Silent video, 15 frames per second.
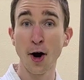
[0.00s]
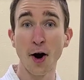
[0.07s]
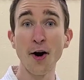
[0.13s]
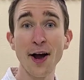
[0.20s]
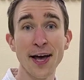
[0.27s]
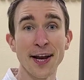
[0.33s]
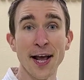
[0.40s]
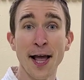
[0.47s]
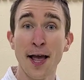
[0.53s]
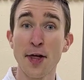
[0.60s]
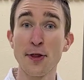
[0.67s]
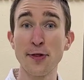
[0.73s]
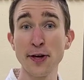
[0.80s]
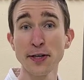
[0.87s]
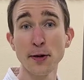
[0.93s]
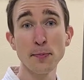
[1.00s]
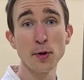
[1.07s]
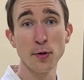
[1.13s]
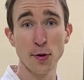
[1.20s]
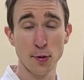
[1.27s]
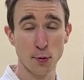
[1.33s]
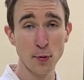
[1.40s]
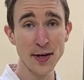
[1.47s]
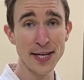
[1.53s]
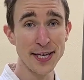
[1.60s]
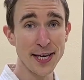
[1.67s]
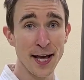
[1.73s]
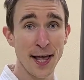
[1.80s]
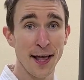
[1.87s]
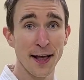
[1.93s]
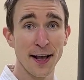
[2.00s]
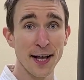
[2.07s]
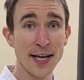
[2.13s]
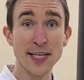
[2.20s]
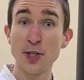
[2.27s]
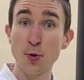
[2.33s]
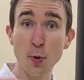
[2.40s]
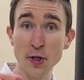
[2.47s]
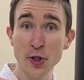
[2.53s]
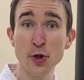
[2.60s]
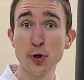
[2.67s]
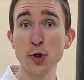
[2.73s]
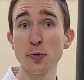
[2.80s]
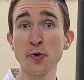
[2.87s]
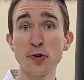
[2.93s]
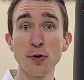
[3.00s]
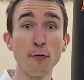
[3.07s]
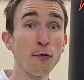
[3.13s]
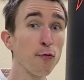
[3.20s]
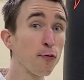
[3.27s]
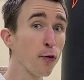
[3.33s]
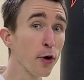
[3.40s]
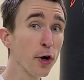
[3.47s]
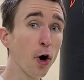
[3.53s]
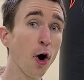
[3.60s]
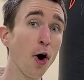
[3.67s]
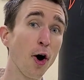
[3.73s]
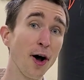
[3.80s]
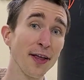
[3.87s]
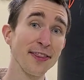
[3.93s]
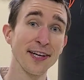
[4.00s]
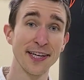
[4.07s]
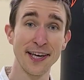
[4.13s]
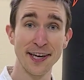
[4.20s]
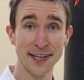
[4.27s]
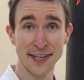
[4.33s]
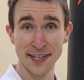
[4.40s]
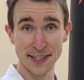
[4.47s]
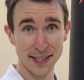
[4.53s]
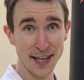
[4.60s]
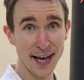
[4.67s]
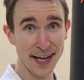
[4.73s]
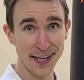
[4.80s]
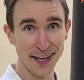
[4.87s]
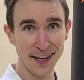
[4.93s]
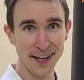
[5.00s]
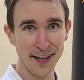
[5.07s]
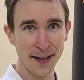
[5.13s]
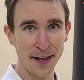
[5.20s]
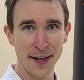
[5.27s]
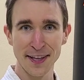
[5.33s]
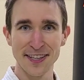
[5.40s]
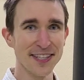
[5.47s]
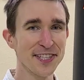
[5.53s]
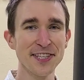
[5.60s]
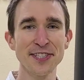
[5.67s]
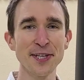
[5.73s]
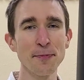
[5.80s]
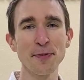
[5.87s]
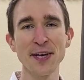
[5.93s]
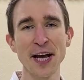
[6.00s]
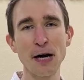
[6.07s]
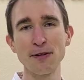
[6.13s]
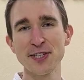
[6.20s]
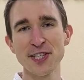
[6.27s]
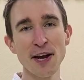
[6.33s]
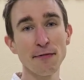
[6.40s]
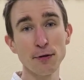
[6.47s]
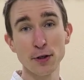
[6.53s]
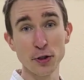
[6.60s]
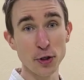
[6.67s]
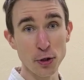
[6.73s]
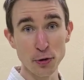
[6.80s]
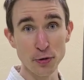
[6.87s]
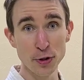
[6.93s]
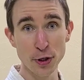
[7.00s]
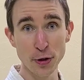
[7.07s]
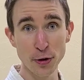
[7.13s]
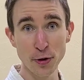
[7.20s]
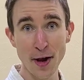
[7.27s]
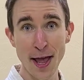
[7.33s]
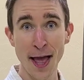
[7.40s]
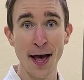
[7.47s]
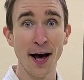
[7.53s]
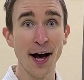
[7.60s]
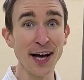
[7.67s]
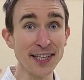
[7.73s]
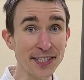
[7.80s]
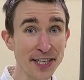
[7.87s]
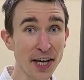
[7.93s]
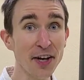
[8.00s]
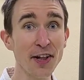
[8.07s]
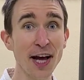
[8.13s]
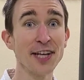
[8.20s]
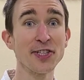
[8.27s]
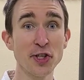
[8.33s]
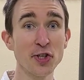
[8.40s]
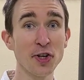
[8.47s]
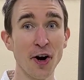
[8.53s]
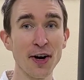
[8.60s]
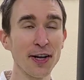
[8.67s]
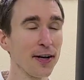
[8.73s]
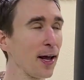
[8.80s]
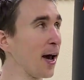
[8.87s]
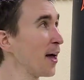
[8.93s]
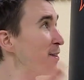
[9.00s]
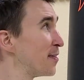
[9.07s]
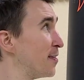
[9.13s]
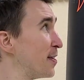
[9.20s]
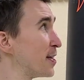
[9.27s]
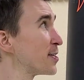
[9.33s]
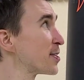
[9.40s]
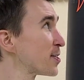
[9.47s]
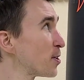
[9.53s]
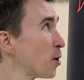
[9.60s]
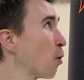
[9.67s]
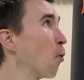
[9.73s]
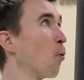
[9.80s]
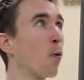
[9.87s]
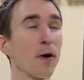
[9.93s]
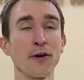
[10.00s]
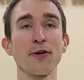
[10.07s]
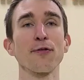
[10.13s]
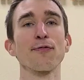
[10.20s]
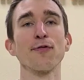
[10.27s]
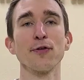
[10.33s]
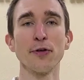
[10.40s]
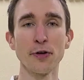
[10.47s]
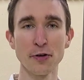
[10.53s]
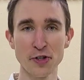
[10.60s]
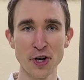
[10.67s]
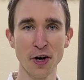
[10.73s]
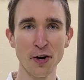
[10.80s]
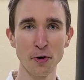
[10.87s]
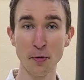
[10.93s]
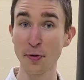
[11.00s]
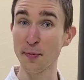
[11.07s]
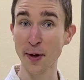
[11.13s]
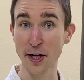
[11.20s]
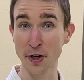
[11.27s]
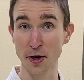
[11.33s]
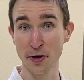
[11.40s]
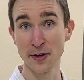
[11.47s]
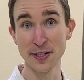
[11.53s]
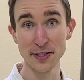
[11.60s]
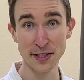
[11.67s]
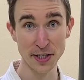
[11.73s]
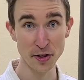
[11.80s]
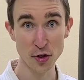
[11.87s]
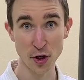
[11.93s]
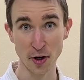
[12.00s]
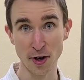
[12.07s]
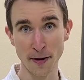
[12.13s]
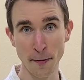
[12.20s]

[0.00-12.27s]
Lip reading: All right, thing number 3 is what you do with the foot on the kicking leg. This is something I was never attuned to until I started at this wonderful dojo with my current teacher.